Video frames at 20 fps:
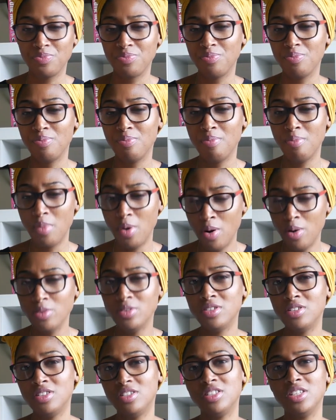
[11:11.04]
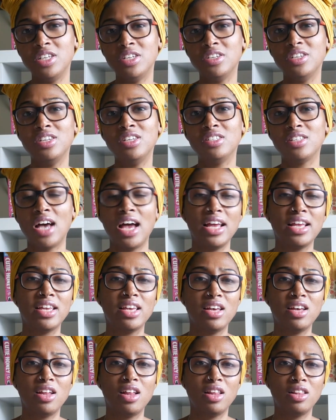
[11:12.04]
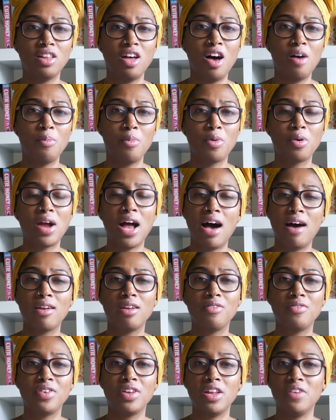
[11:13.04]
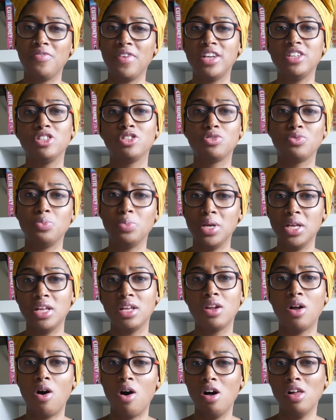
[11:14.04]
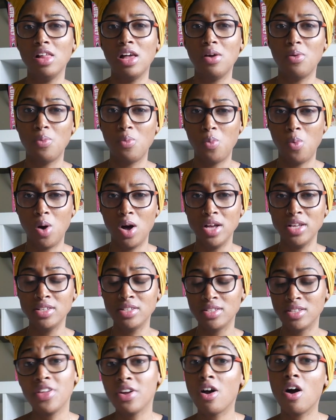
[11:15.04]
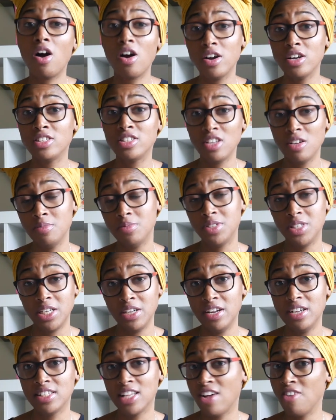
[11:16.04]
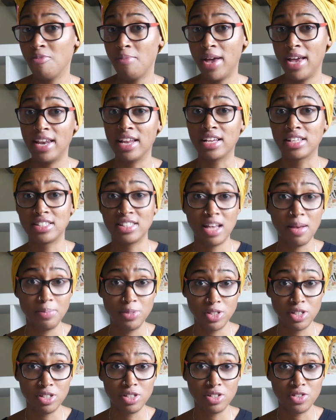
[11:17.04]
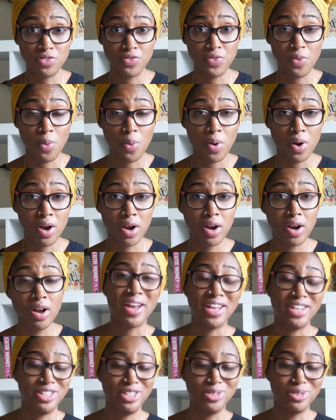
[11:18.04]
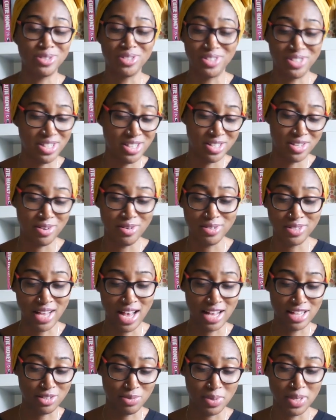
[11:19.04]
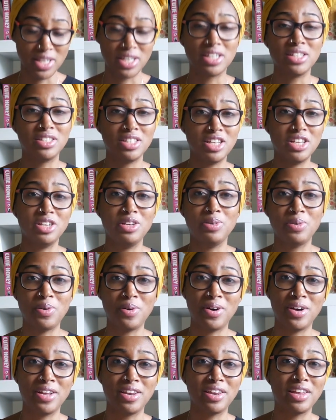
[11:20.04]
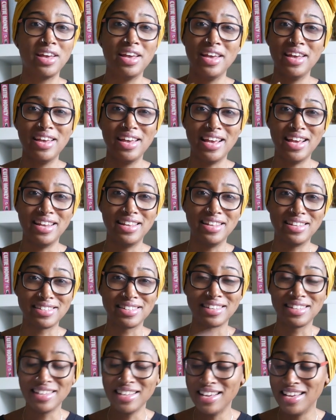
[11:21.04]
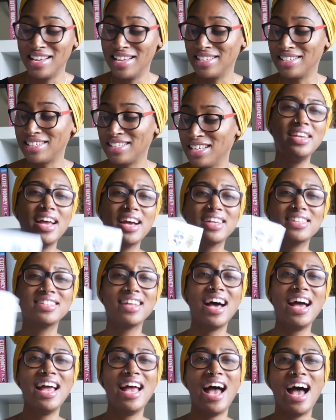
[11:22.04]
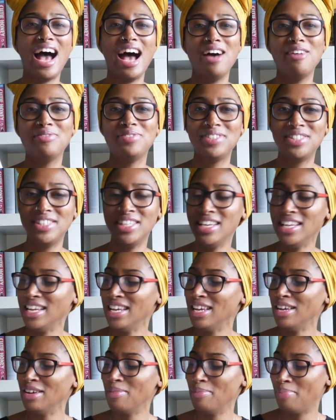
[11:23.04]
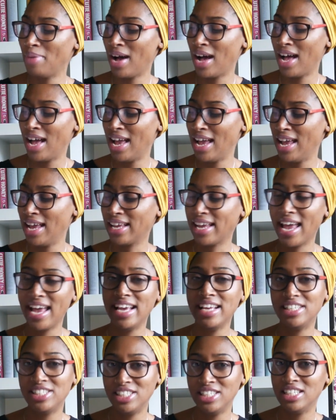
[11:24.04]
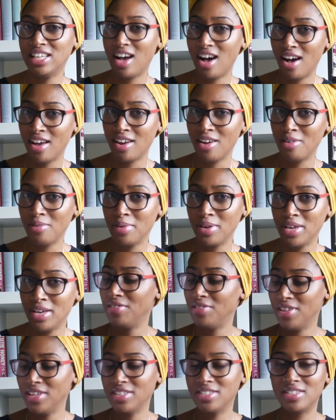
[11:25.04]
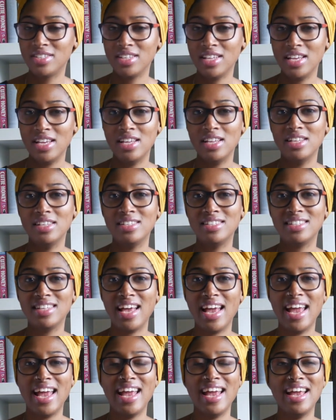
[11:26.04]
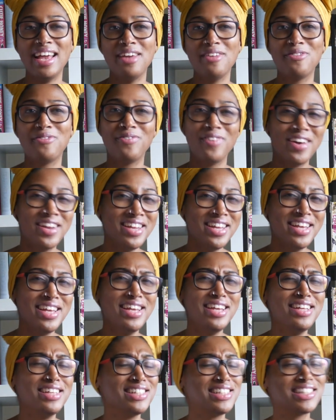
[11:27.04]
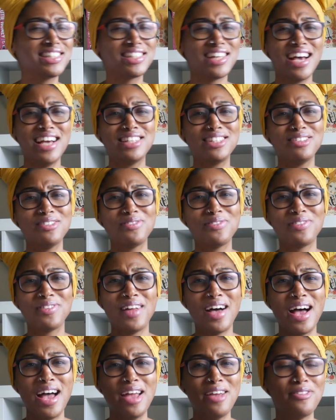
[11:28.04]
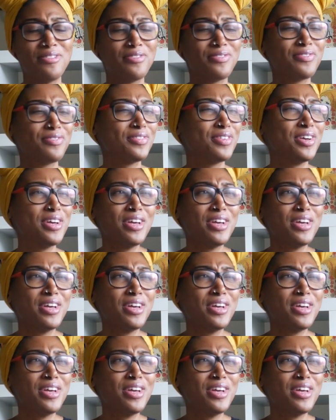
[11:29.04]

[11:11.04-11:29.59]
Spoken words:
most series I get a lot more out of it if I just read it all at once. There are some series I've made exceptions for, and you'll see those as we continue on in this list. Next, I have City by Keiichi Arawi. This is a funny slice of life